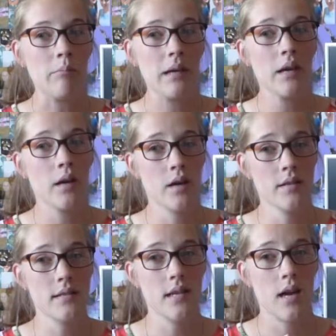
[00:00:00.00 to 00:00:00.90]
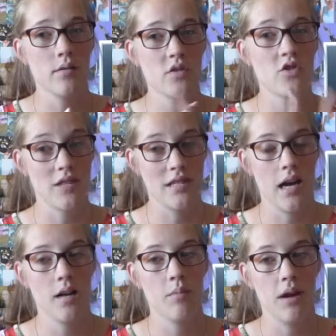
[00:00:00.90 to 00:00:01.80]
because I was stressed
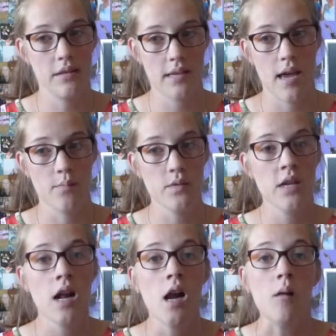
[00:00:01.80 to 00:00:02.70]
out about exams.